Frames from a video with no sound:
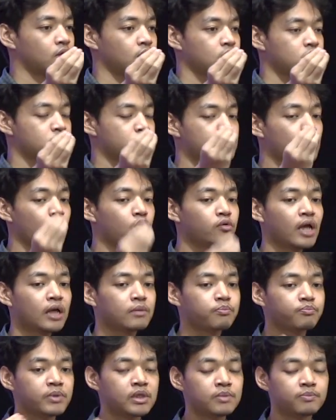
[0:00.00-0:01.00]
so
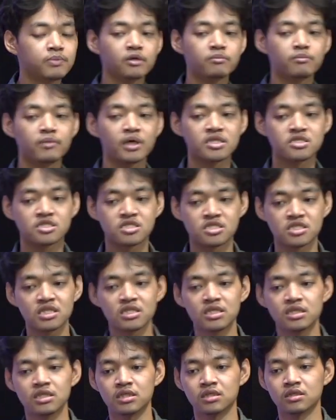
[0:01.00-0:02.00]
that people may
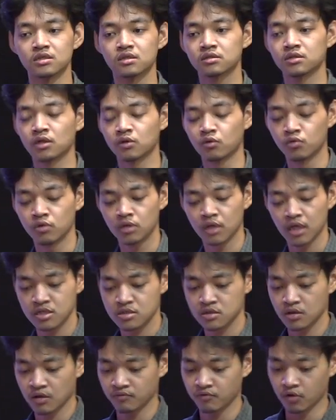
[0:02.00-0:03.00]
see the
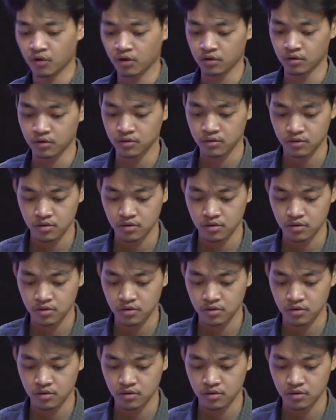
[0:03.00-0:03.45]
goodness of God,